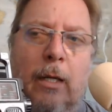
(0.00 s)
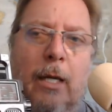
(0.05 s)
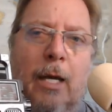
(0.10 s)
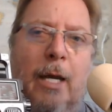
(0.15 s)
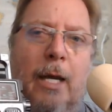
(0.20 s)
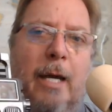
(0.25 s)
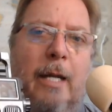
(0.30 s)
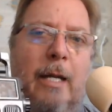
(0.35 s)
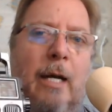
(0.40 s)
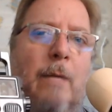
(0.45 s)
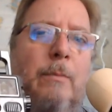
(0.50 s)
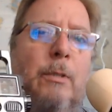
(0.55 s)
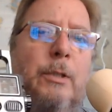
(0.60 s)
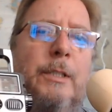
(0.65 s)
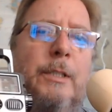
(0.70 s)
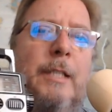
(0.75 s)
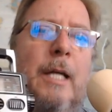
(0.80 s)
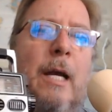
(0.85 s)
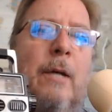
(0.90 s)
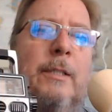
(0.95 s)
It
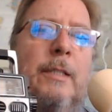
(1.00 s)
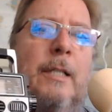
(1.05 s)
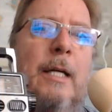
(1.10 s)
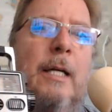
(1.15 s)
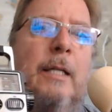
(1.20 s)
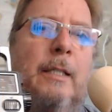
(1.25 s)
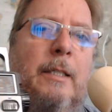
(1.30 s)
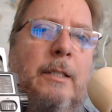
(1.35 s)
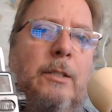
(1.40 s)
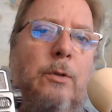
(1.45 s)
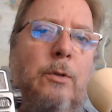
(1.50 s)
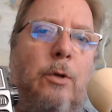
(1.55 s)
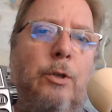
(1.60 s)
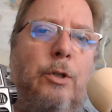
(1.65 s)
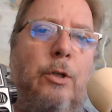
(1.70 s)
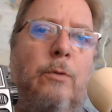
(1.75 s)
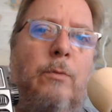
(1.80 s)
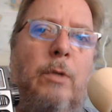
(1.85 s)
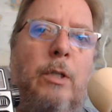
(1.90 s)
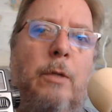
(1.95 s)
almost sounds like
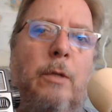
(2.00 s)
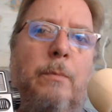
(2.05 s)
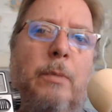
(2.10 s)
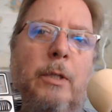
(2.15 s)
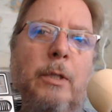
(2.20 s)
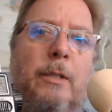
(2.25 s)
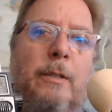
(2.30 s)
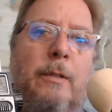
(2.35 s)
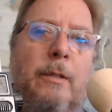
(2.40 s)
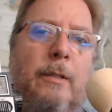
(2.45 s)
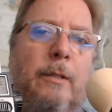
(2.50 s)
distortion when you put,